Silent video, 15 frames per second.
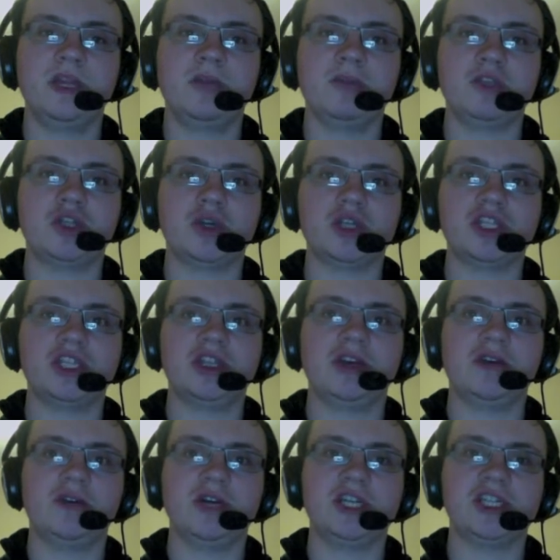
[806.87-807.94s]
John
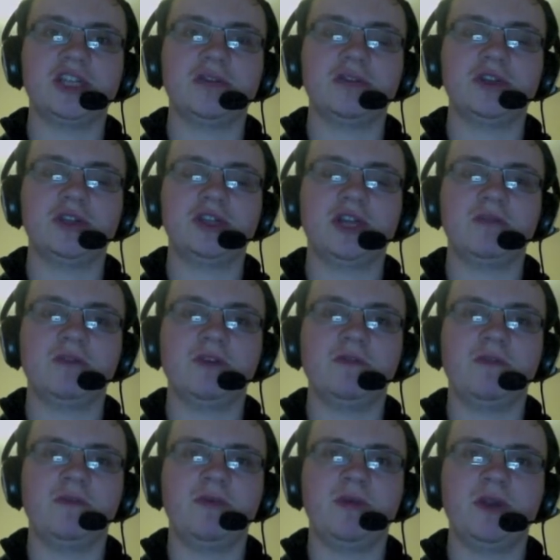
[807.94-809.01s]
Cena is now a 2-time Royal
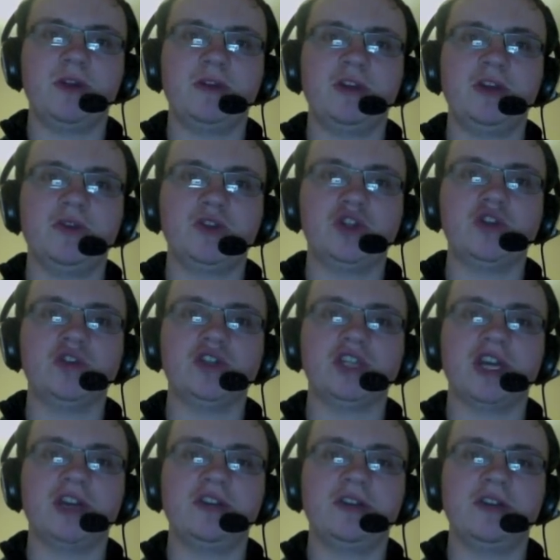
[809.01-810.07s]
Rumble winner, and he'll choose
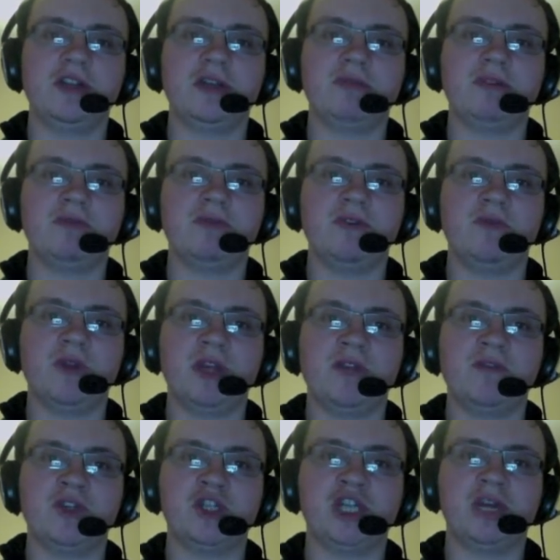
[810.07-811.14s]
either the WWE World
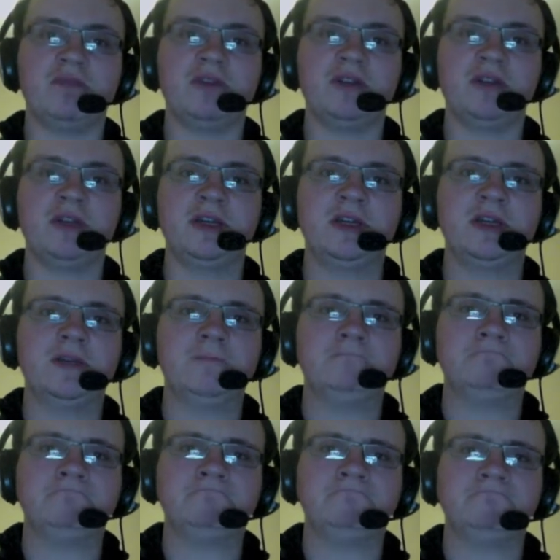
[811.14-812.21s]
Heavyweight Champion.
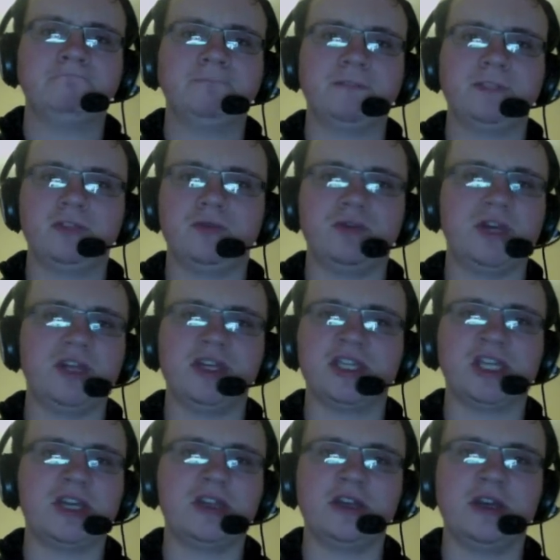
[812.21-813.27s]
Don't like
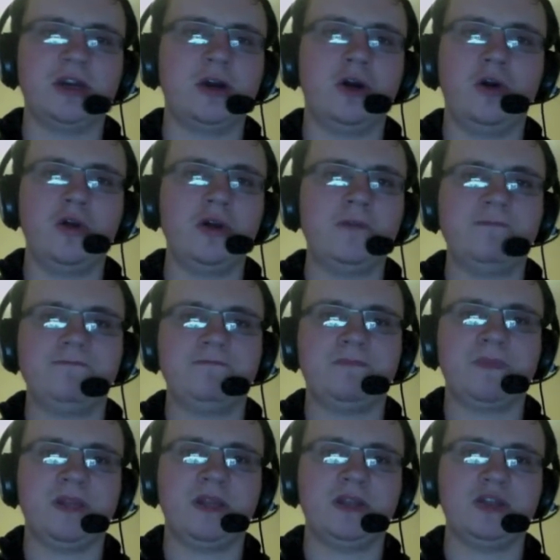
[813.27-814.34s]
this idea at all.
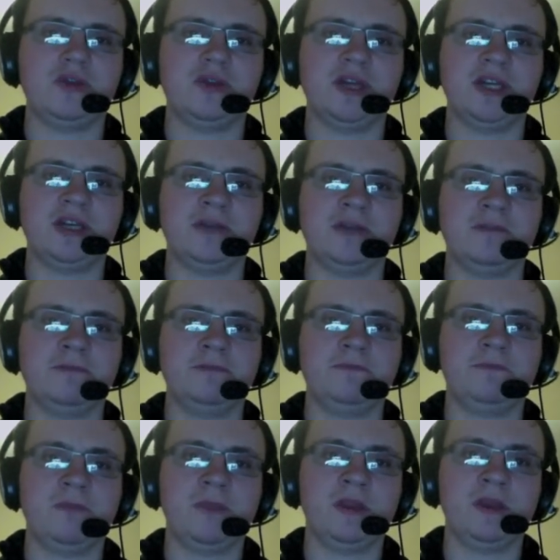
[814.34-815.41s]
Don't like it.
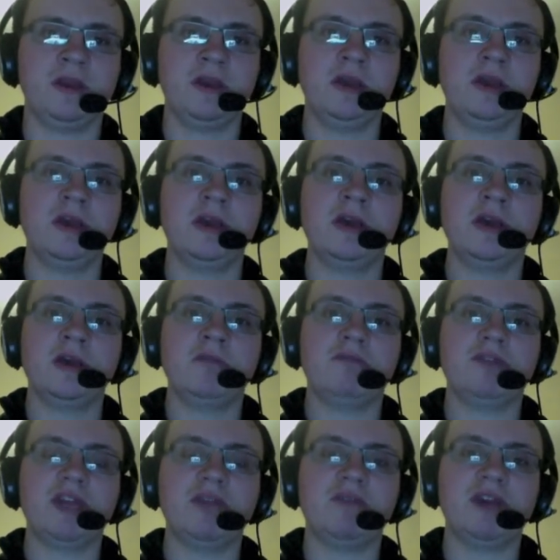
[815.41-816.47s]
But
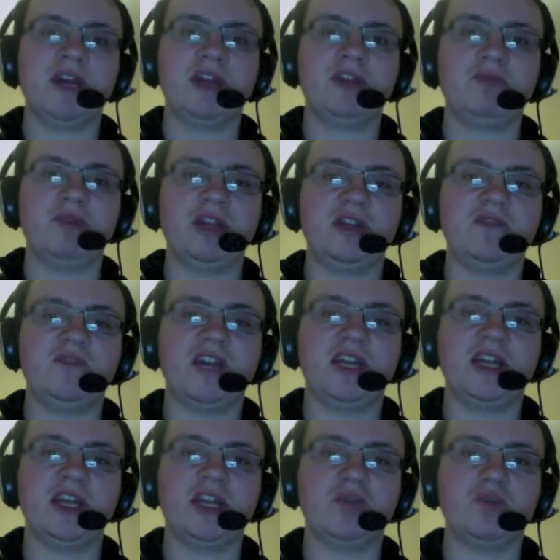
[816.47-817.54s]
then we had the main event,
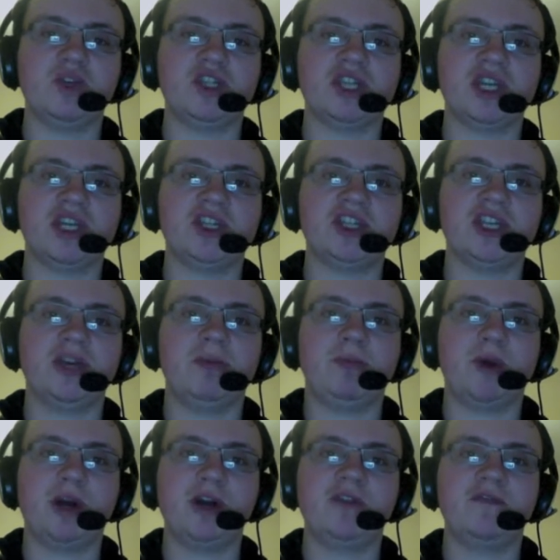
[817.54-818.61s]
and it was CM
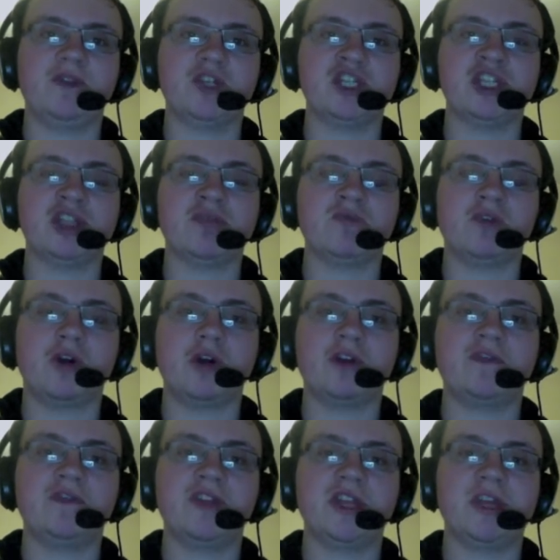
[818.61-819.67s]
Punk versus The Rock
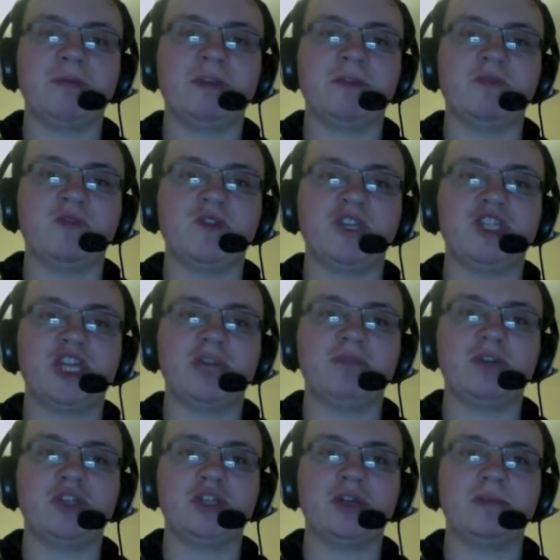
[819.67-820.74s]
for the WWE
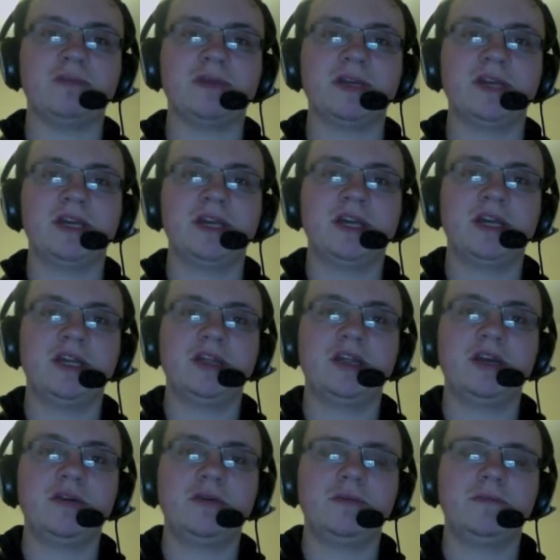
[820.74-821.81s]
Championship. Now,